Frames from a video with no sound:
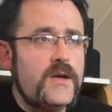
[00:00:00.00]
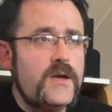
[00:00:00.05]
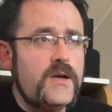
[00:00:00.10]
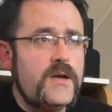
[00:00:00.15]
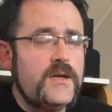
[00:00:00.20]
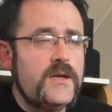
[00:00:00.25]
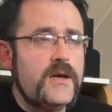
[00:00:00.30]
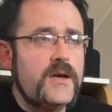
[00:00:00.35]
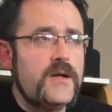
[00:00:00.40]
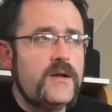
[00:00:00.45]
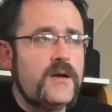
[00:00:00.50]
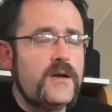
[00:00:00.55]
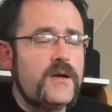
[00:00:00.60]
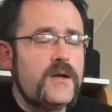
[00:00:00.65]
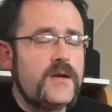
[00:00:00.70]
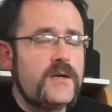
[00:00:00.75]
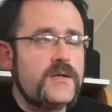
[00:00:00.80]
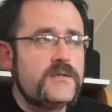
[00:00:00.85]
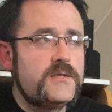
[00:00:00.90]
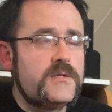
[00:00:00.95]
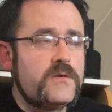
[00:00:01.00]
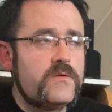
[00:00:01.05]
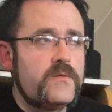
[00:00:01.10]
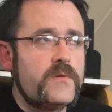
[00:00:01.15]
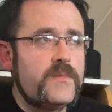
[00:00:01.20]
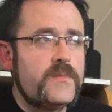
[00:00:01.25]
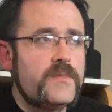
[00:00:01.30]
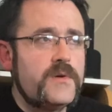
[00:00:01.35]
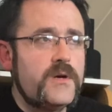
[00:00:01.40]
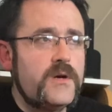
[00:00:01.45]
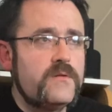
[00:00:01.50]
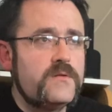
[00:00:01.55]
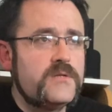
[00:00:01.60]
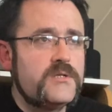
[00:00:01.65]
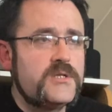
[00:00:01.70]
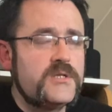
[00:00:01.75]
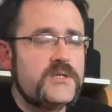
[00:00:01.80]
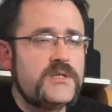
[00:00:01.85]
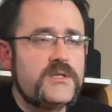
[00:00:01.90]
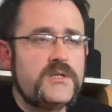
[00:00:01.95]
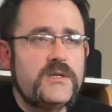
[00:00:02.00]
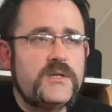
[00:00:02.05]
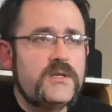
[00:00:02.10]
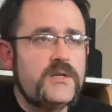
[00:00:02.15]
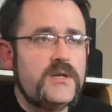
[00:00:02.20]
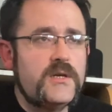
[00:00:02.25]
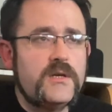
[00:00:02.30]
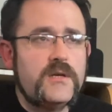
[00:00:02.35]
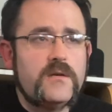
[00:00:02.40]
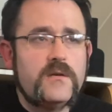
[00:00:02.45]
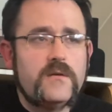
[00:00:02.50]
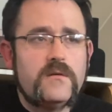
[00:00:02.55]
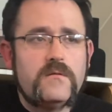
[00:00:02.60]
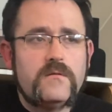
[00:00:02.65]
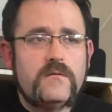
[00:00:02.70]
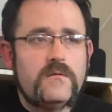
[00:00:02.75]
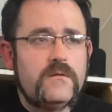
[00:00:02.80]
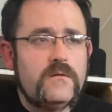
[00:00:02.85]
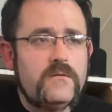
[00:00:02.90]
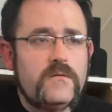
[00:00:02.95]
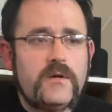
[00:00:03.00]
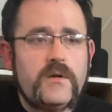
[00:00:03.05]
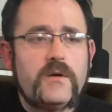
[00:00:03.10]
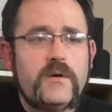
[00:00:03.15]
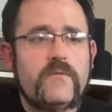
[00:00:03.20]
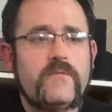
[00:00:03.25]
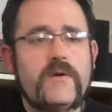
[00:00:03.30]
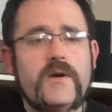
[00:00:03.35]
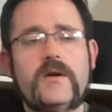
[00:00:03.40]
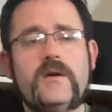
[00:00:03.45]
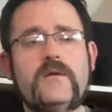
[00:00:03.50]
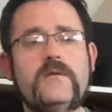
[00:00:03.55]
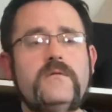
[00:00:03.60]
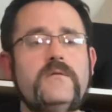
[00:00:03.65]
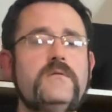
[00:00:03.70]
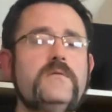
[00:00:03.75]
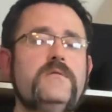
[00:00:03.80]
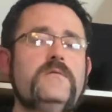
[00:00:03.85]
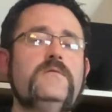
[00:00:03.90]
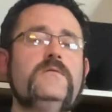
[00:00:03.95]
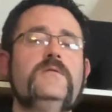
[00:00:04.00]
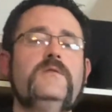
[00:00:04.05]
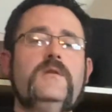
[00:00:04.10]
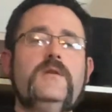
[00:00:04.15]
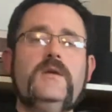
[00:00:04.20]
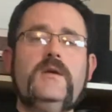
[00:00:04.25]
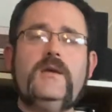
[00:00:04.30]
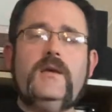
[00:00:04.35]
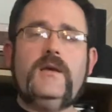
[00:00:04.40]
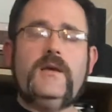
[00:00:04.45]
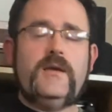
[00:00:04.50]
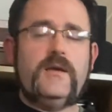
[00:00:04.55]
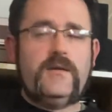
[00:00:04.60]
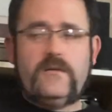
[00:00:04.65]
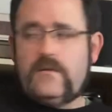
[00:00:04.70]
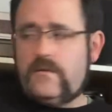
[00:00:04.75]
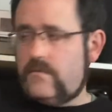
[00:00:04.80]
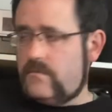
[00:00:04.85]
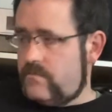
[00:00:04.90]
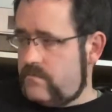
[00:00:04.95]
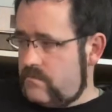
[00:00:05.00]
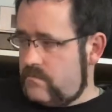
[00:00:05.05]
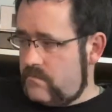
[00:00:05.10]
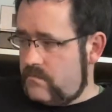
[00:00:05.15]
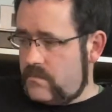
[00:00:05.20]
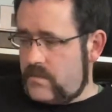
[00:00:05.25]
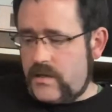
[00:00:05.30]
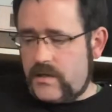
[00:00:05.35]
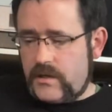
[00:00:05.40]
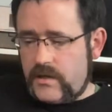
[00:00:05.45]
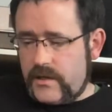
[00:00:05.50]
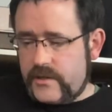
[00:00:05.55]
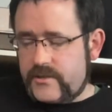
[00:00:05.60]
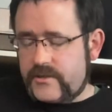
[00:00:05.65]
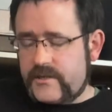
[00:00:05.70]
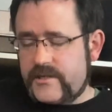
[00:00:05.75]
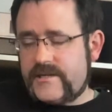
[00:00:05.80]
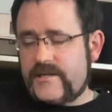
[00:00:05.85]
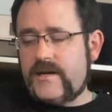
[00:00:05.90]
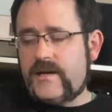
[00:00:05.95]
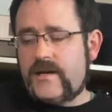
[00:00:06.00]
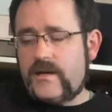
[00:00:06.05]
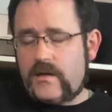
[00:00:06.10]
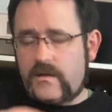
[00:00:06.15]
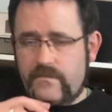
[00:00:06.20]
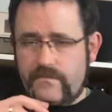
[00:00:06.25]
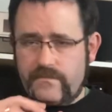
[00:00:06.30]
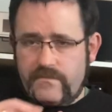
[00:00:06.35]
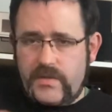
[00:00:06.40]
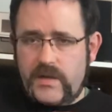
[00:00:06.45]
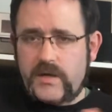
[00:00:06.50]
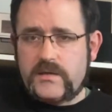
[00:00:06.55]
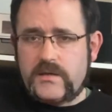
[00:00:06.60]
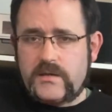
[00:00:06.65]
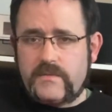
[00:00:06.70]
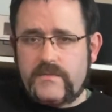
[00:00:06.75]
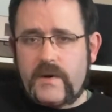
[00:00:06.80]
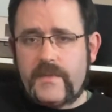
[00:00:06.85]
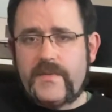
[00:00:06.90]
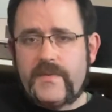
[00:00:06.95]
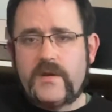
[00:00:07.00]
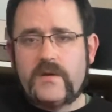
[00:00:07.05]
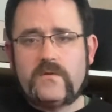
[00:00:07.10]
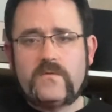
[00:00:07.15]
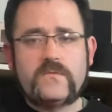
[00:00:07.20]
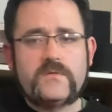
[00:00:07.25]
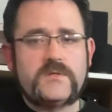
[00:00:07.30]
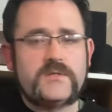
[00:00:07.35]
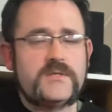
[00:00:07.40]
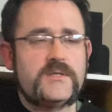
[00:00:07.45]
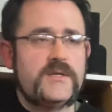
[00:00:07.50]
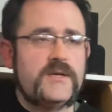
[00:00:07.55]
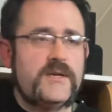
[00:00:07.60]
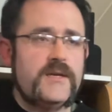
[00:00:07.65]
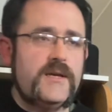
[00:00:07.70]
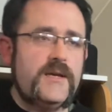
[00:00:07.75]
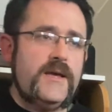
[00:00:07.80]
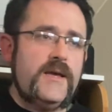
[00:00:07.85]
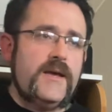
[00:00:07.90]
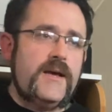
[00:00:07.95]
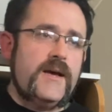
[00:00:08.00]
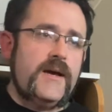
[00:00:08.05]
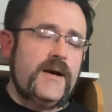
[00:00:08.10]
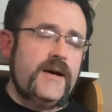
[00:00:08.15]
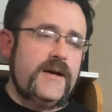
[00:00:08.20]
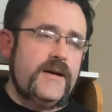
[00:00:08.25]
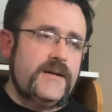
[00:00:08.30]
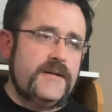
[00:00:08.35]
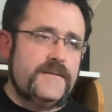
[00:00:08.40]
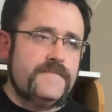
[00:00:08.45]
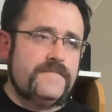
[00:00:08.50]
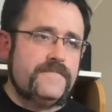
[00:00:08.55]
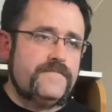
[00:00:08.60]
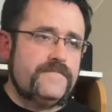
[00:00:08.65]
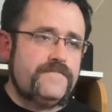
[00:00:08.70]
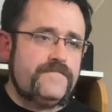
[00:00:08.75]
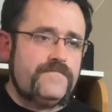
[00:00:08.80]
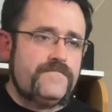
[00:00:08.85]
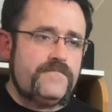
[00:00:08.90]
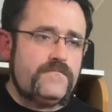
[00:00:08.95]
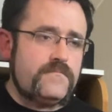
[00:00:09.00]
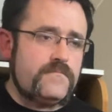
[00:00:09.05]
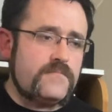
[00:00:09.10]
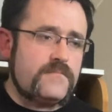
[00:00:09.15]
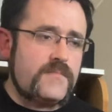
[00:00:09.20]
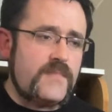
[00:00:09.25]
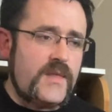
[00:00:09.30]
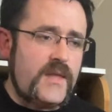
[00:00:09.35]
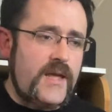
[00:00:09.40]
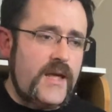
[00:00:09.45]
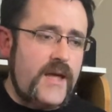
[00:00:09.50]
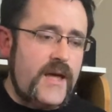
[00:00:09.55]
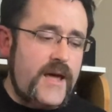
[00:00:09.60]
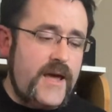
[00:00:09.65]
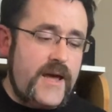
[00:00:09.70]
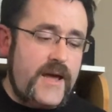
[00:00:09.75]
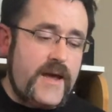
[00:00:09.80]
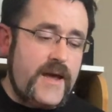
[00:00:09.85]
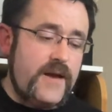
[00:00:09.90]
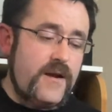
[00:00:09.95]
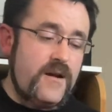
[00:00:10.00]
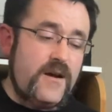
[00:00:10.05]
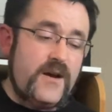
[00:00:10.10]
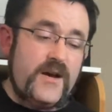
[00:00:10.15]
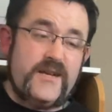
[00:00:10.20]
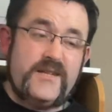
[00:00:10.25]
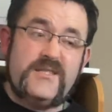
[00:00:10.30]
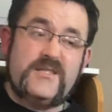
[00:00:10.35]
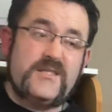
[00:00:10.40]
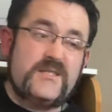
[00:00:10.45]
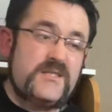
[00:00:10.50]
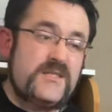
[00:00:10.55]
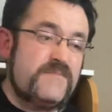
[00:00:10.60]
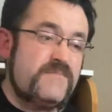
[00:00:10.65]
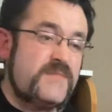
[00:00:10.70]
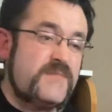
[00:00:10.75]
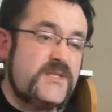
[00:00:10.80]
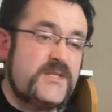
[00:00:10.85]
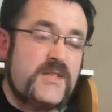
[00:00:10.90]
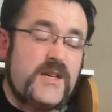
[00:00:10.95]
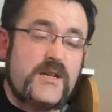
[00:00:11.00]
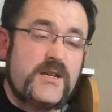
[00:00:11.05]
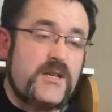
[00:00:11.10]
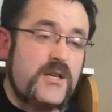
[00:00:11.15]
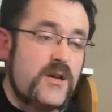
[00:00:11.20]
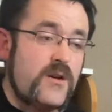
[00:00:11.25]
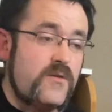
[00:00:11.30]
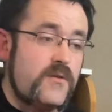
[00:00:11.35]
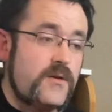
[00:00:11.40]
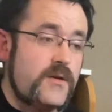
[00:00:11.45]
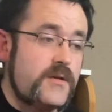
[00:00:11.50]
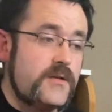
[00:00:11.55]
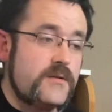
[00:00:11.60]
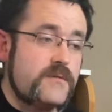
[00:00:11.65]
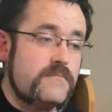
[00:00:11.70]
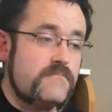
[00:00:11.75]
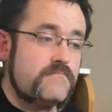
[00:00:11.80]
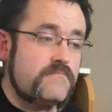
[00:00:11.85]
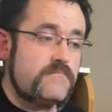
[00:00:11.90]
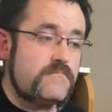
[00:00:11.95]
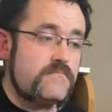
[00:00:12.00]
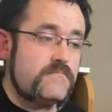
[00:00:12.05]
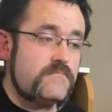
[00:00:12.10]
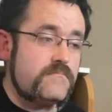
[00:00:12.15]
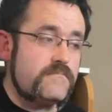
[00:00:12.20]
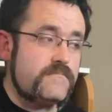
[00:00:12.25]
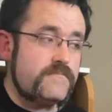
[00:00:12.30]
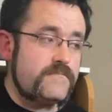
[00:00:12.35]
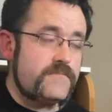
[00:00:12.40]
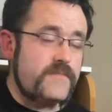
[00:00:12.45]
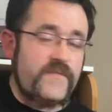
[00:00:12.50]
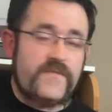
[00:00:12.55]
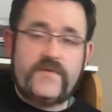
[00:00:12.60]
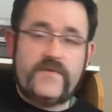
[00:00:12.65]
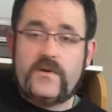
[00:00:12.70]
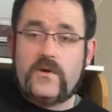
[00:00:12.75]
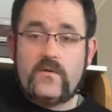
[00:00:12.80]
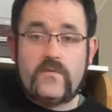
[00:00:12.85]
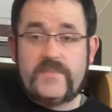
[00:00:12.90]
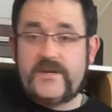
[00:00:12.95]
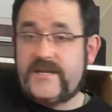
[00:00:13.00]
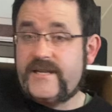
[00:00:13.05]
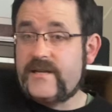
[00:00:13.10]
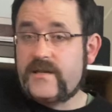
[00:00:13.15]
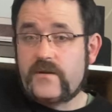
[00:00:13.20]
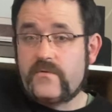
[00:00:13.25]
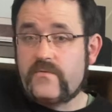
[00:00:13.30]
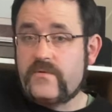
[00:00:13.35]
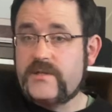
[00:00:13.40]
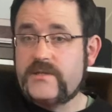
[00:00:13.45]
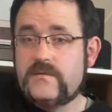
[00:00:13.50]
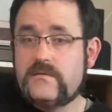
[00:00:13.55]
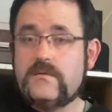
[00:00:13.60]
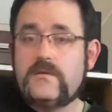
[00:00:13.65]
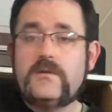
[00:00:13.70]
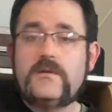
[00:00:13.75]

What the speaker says: Yeah, I can still remember I was just sitting there noodling around, an electric guitar plugged into my pedals, and I just started going for no particular reason.